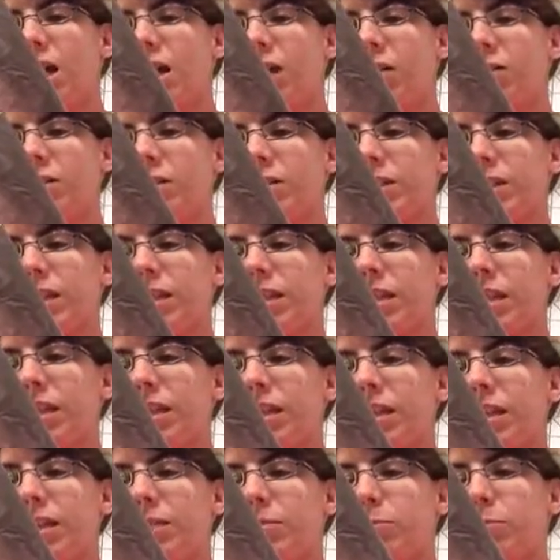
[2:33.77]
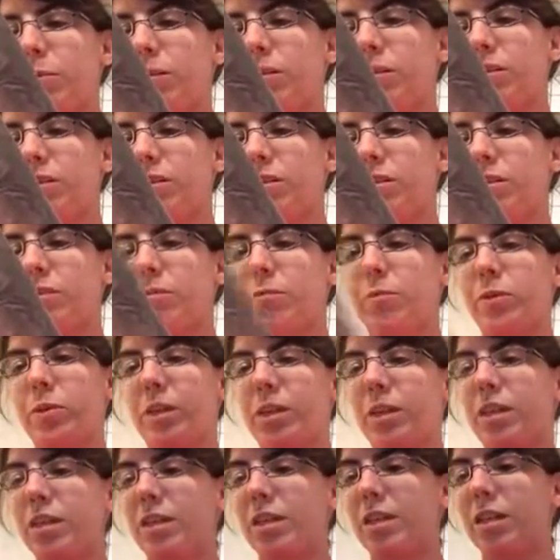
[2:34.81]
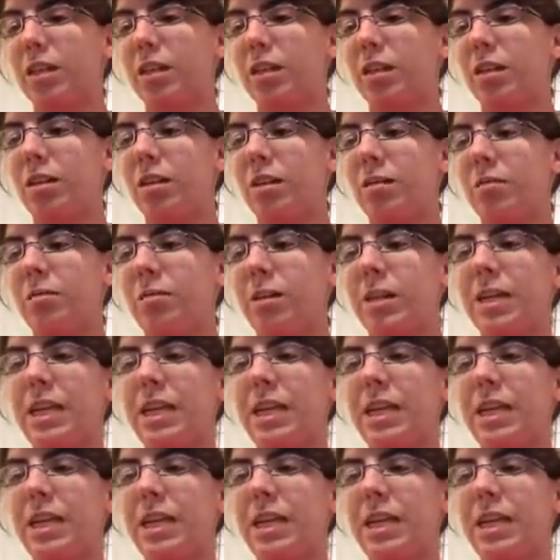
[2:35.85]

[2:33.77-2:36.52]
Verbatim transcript: I was going to like these books, but um,